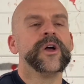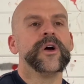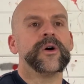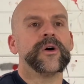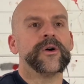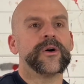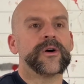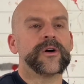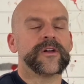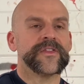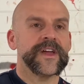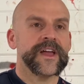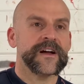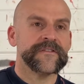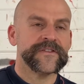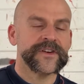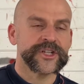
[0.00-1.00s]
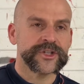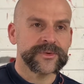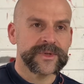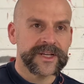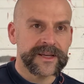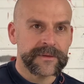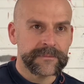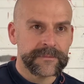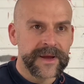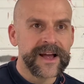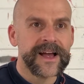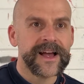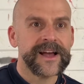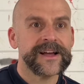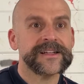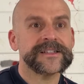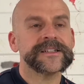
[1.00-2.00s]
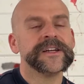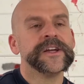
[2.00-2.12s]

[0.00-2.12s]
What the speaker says: or they are visually impaired,